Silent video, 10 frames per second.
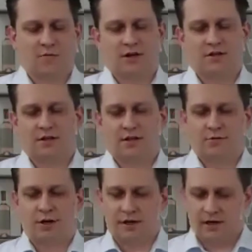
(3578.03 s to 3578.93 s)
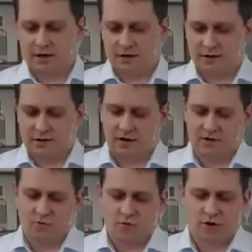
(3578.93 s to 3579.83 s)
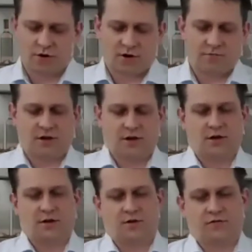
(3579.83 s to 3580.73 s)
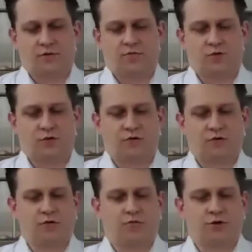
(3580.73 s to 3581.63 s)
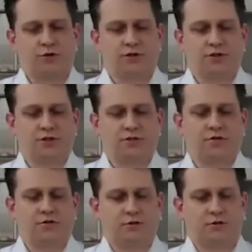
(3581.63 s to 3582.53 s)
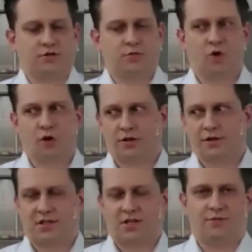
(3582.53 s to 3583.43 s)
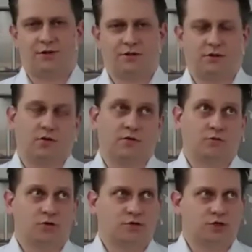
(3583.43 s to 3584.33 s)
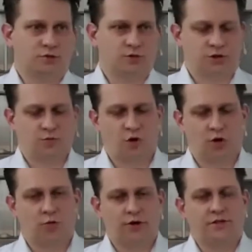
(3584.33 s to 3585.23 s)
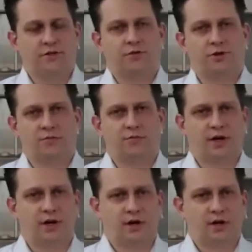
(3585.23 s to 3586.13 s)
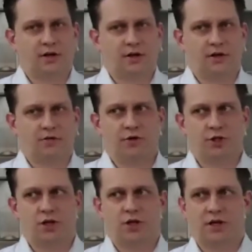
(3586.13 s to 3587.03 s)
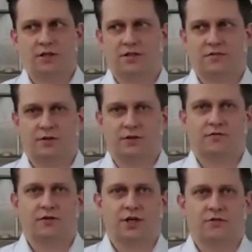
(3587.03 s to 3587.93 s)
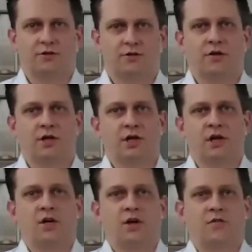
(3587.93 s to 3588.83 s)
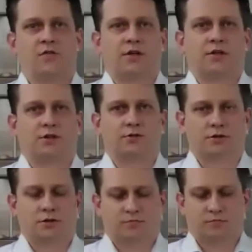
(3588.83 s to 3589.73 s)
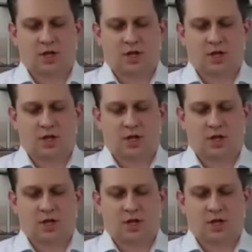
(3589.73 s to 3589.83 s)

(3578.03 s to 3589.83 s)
But it's really getting more complicated if you move towards smaller samples or towards smaller voids that one can barely visualize if you have to find those.